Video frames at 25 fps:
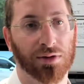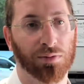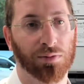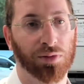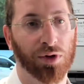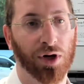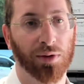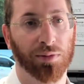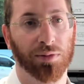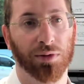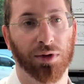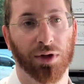
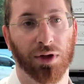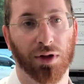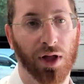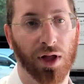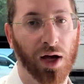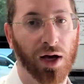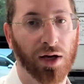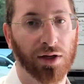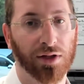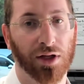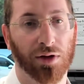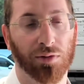properly
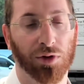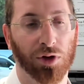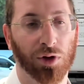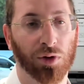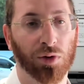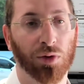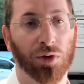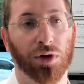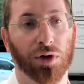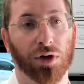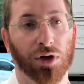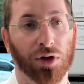logged and
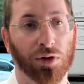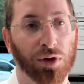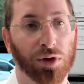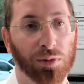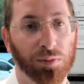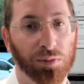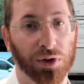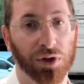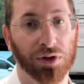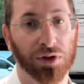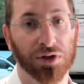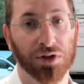recorded in
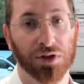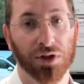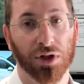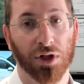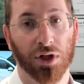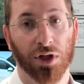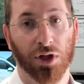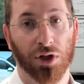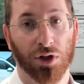QuickBooks.